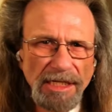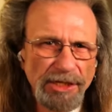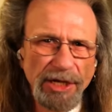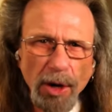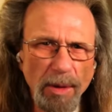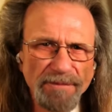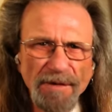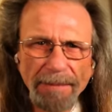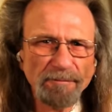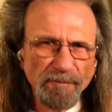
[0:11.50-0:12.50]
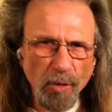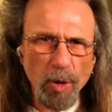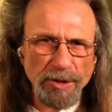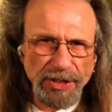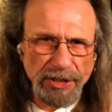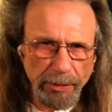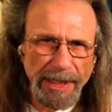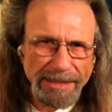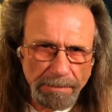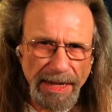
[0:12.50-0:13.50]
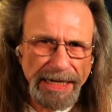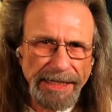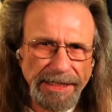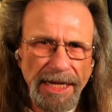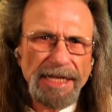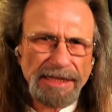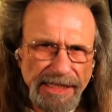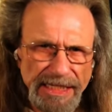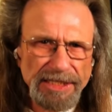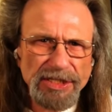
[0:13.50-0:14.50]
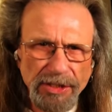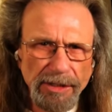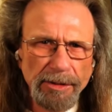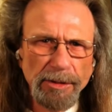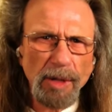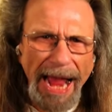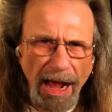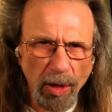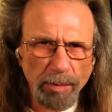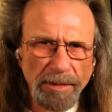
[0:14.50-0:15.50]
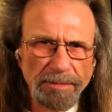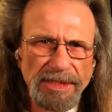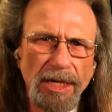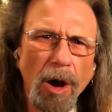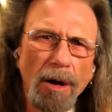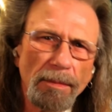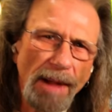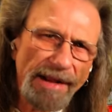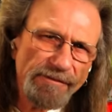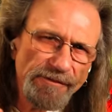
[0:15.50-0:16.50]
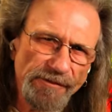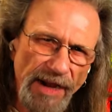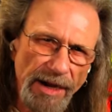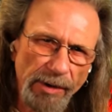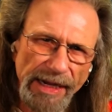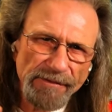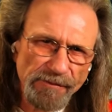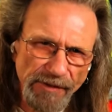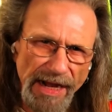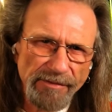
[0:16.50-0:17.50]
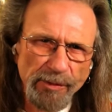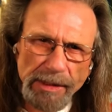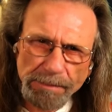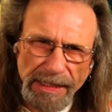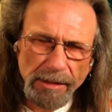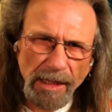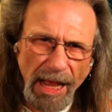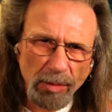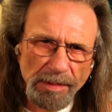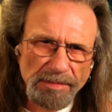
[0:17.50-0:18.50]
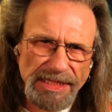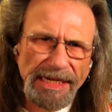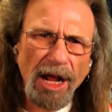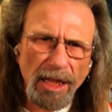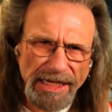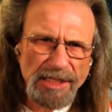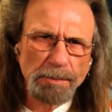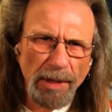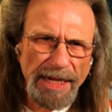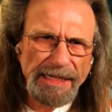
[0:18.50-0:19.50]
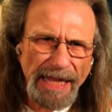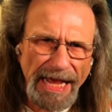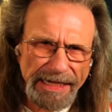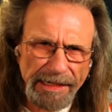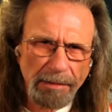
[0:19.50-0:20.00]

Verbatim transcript: You know, if I'm forced to admit it, these two albums are my very favorite Beatle albums, and I'll explain that in a